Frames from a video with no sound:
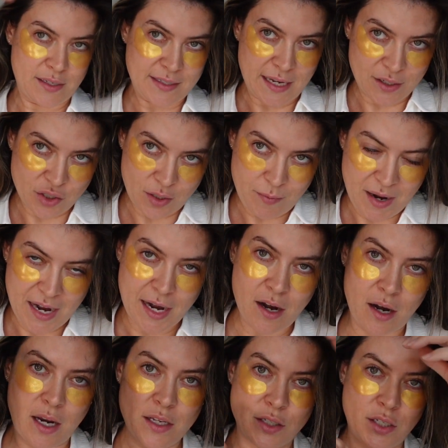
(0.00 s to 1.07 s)
section my
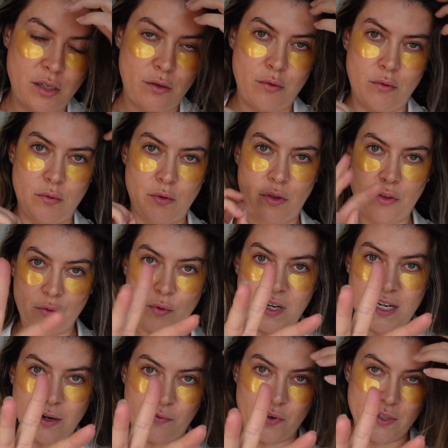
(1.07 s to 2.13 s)
hair into 3
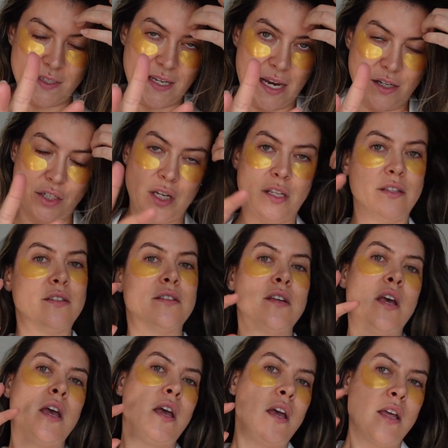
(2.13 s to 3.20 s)
different
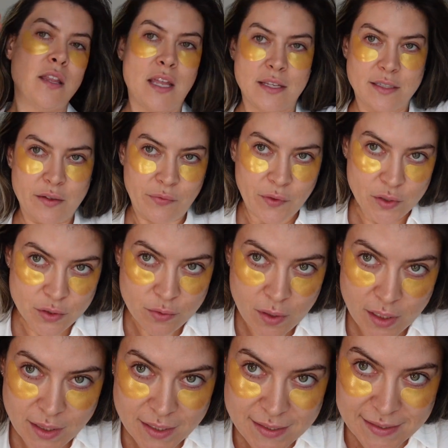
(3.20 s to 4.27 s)
sections. That's the first
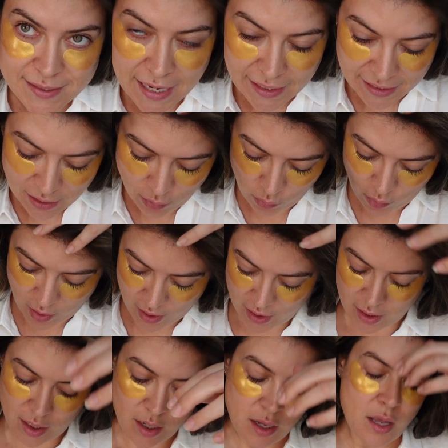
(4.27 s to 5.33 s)
one. The second
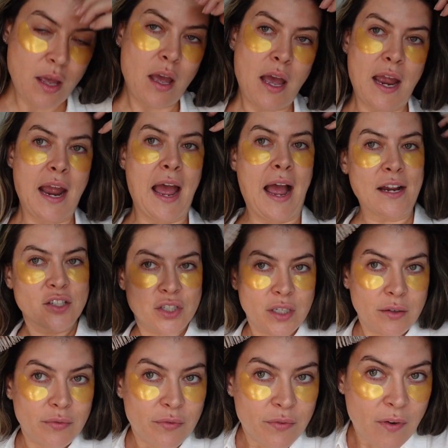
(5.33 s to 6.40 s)
one, I actually
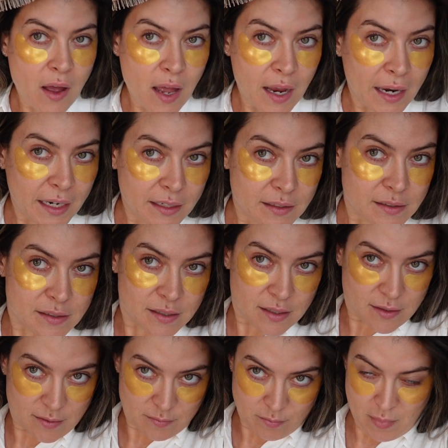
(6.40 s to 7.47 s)
find
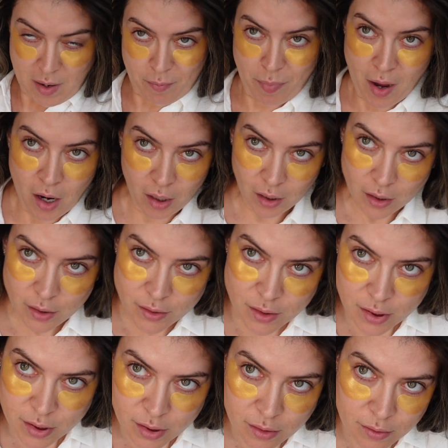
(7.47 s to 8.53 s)
my
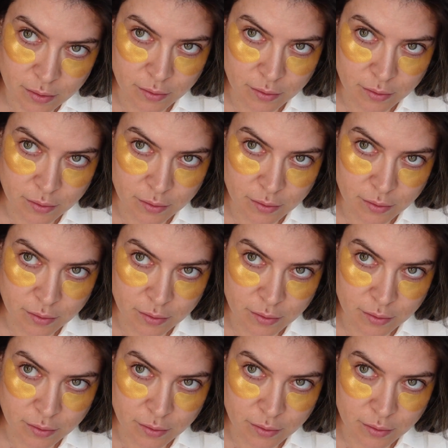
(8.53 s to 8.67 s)
part.